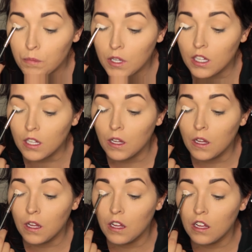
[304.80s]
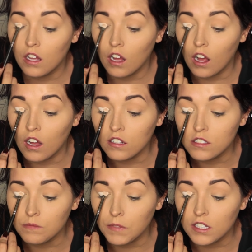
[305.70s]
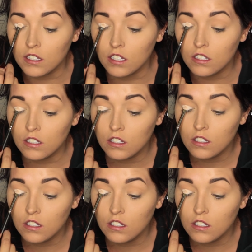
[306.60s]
it onto my lid.